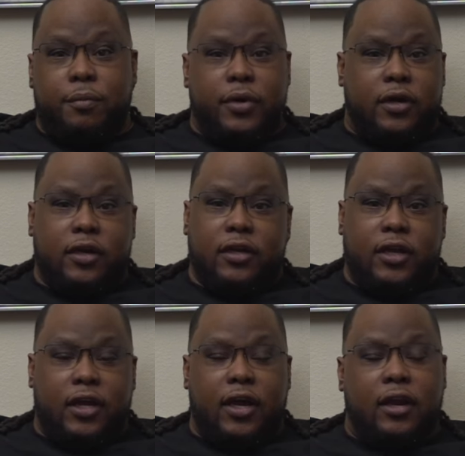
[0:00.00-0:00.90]
But
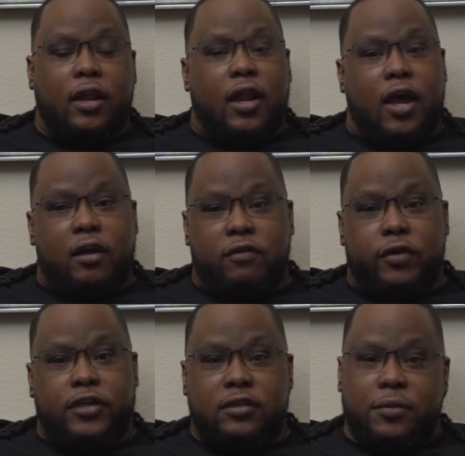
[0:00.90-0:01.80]
they had a lot of
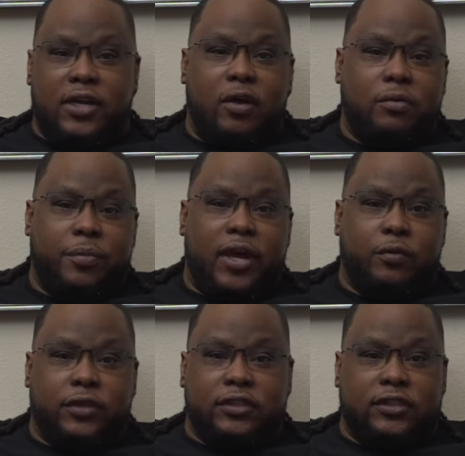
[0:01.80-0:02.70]
racing, but that was back
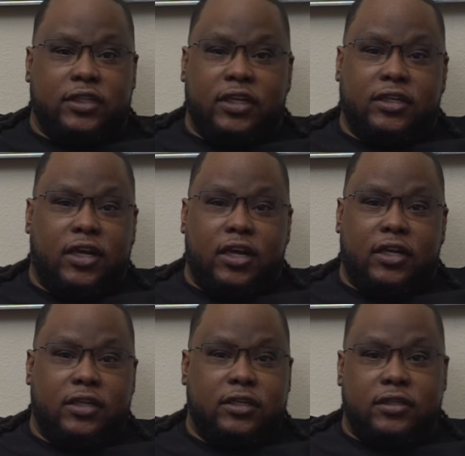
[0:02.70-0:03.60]
when the slick
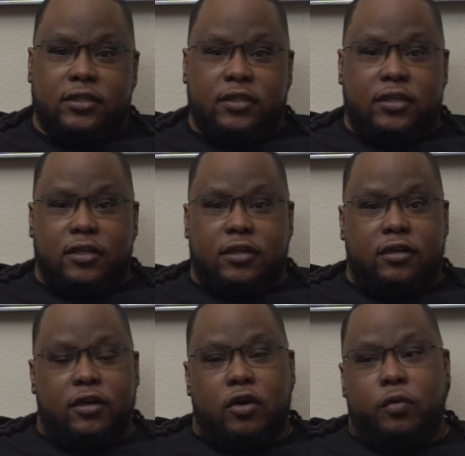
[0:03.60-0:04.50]
days, yeah.
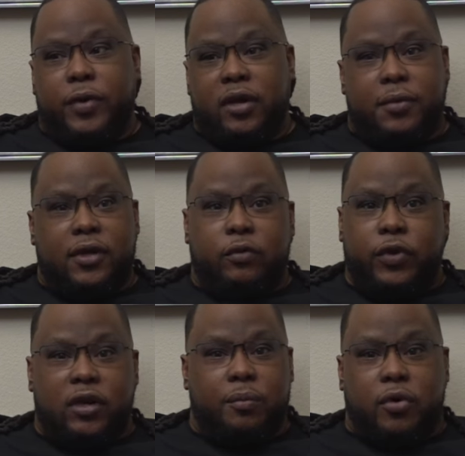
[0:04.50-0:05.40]
you know, maybe
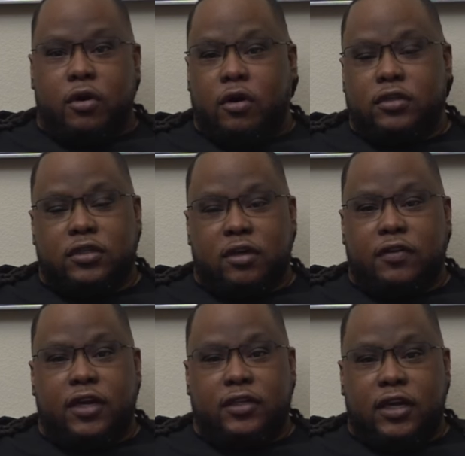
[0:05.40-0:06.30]
wheelie bar, stuff
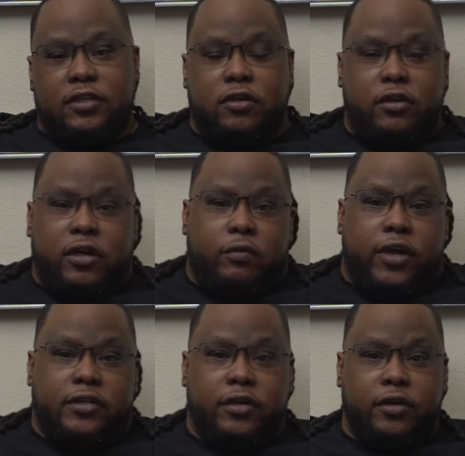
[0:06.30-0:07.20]
like that. So you can
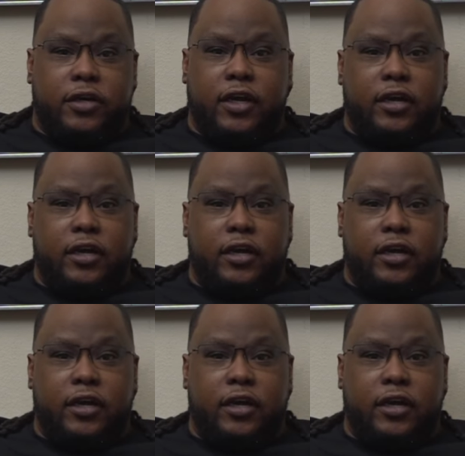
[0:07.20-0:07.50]
race during the day.